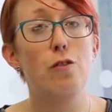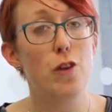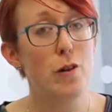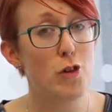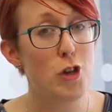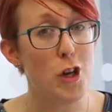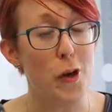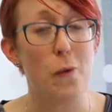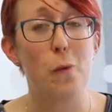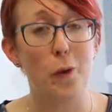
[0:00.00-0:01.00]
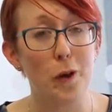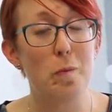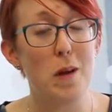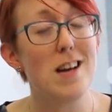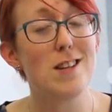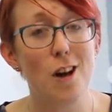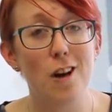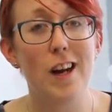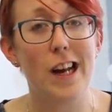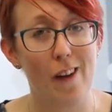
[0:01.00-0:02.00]
future you will be
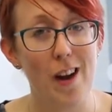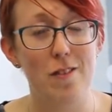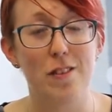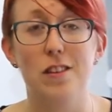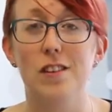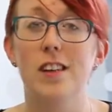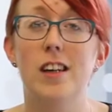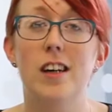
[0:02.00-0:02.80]
eternally grateful.